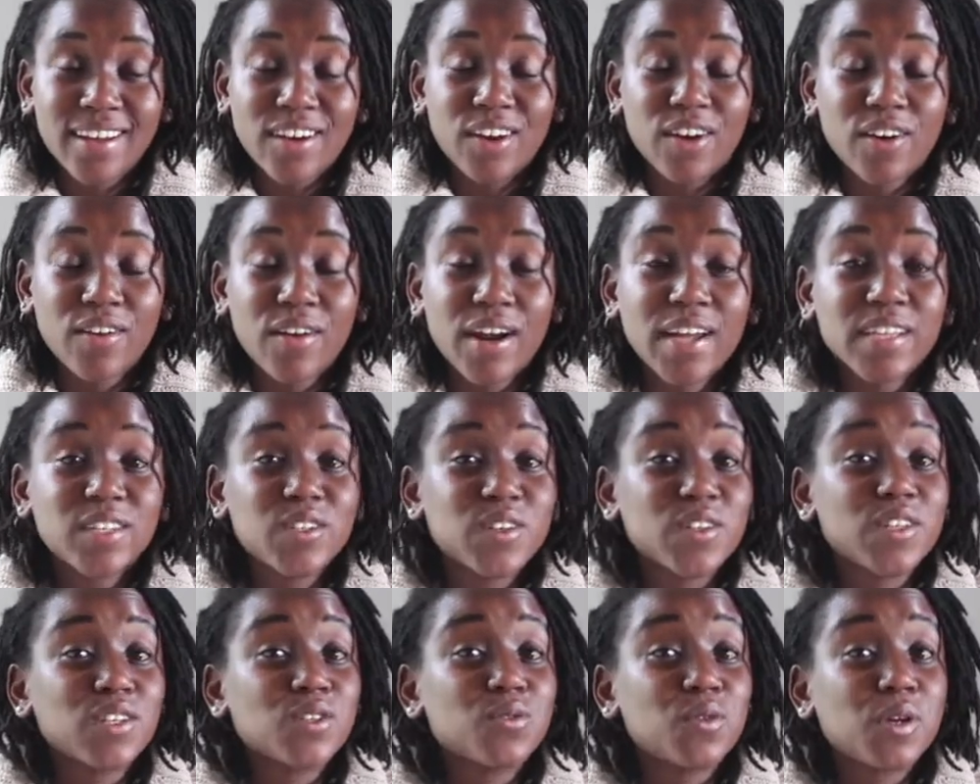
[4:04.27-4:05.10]
All right, so
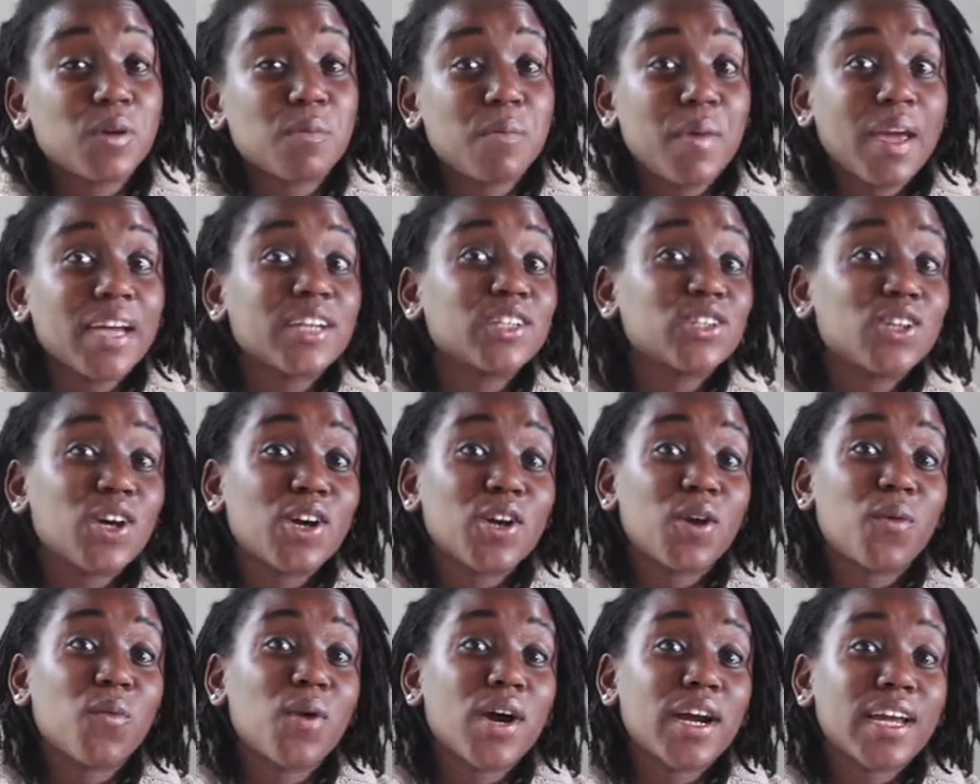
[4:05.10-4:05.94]
this week, make sure
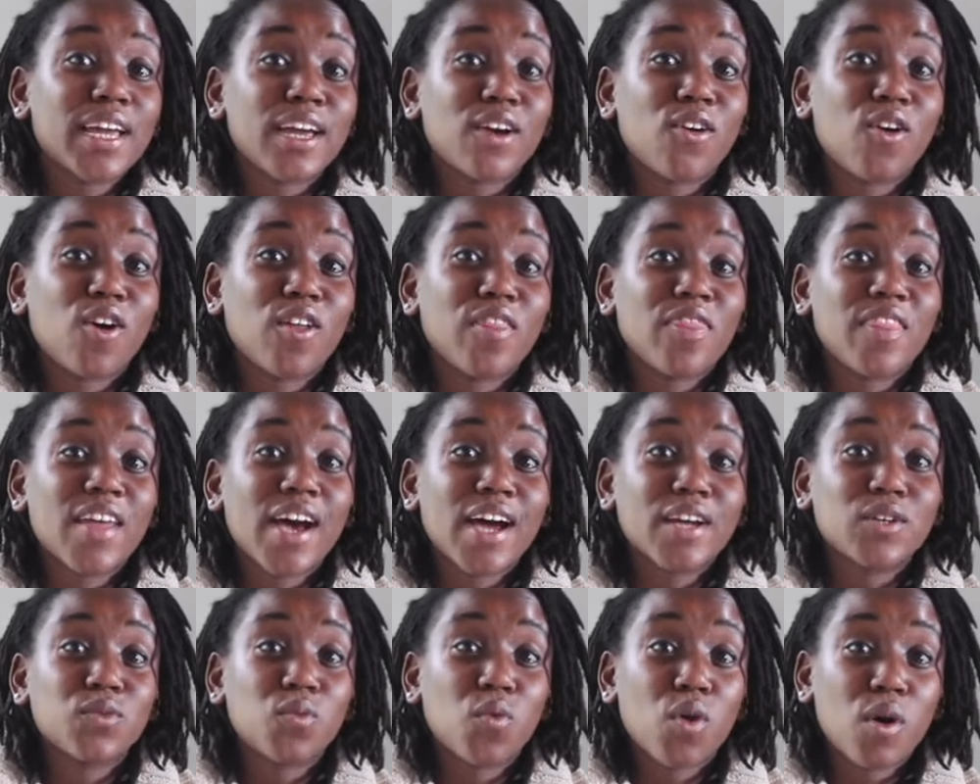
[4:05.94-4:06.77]
you're working on
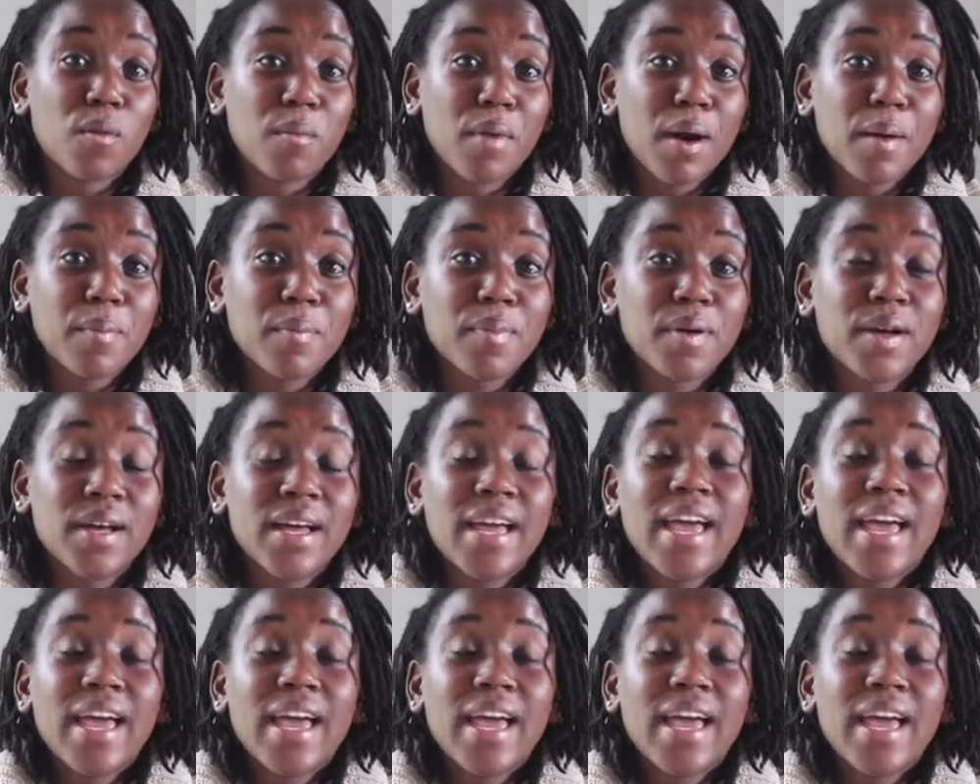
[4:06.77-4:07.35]
that warm-up